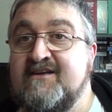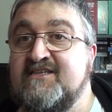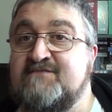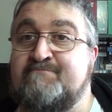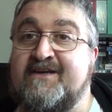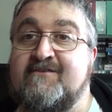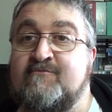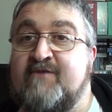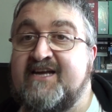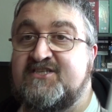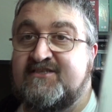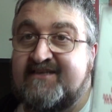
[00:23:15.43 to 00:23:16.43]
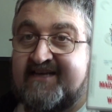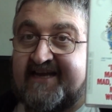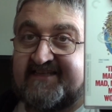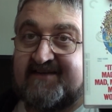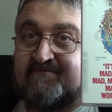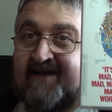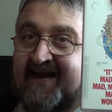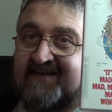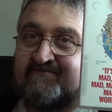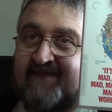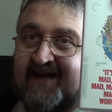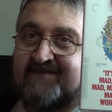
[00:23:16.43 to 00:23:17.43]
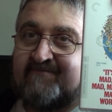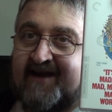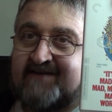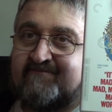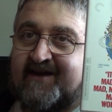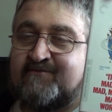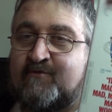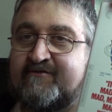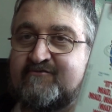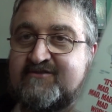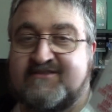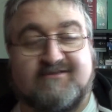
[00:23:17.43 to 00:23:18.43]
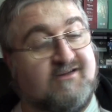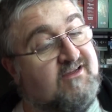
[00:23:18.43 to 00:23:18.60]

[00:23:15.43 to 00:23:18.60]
Speaking of which, it's a mad, mad, mad, mad world.